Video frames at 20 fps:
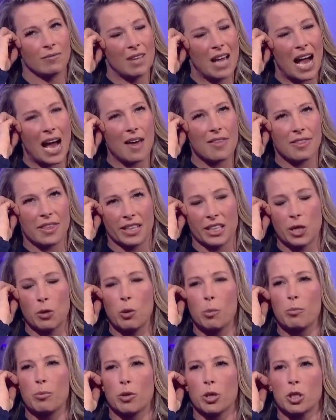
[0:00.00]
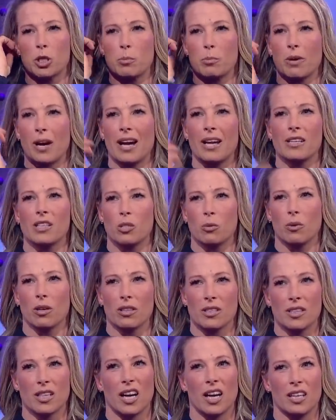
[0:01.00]
I think they will brush Brighton to
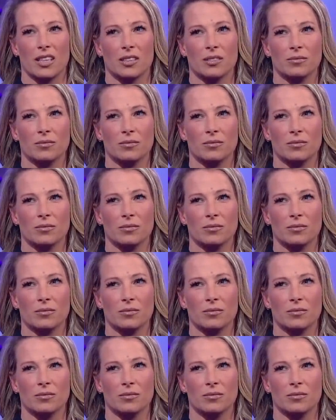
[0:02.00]
one side.